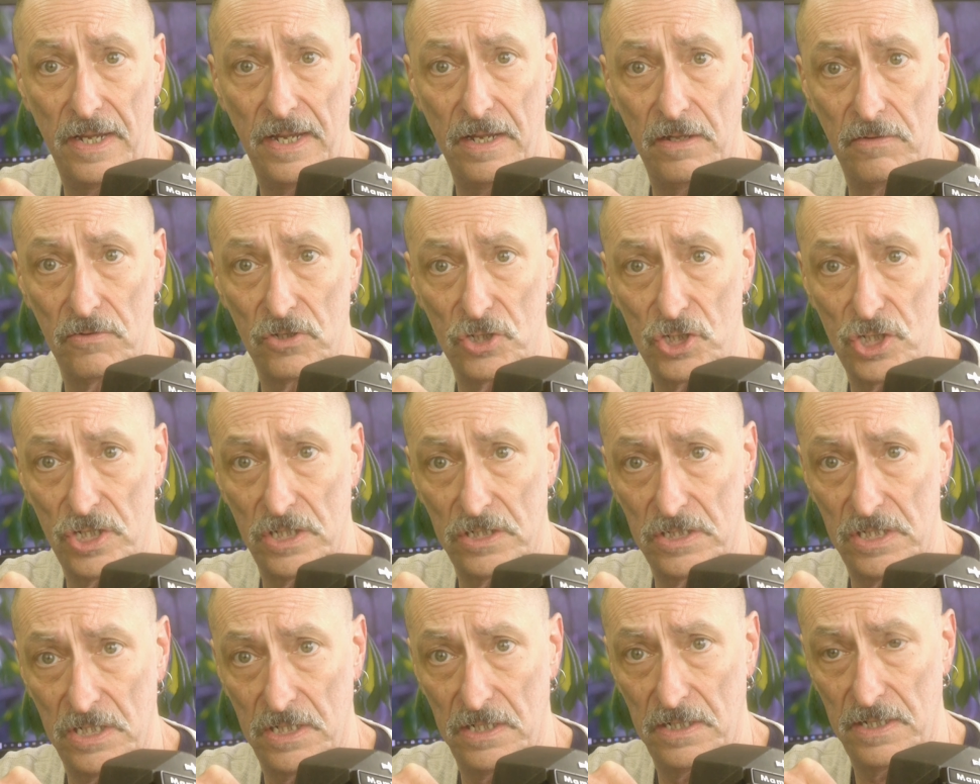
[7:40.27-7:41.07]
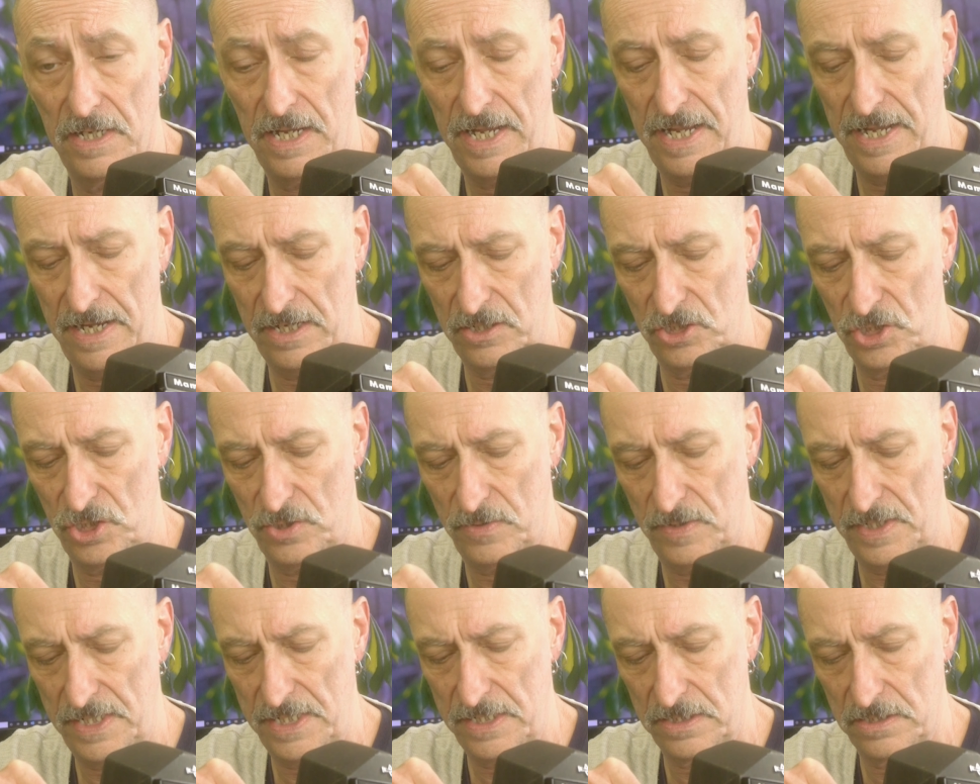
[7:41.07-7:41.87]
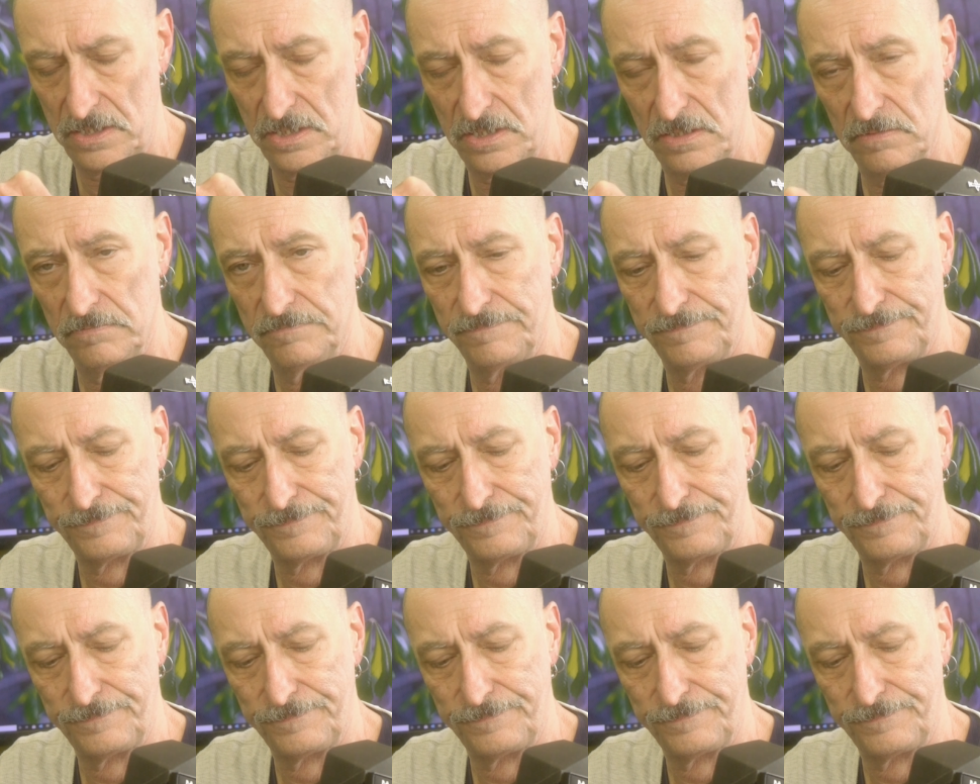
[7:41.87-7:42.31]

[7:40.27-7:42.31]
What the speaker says: how the shutter actuates.